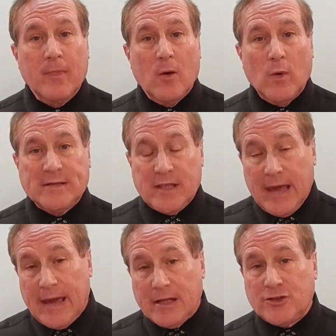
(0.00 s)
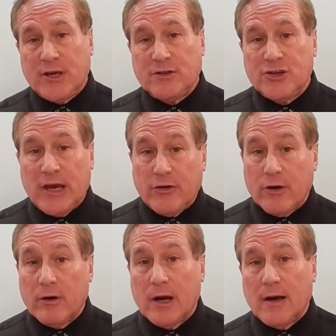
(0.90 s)
What's the age and
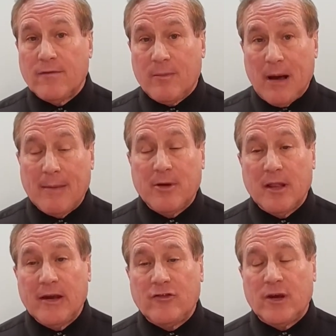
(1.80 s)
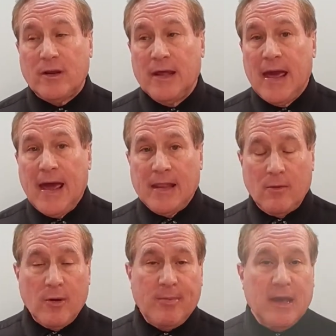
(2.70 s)
gender of the population? And then
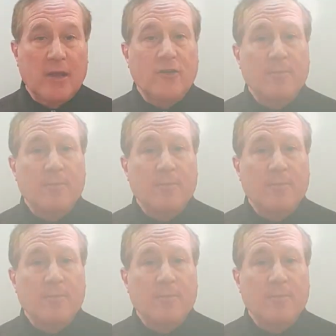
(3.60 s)
we begin to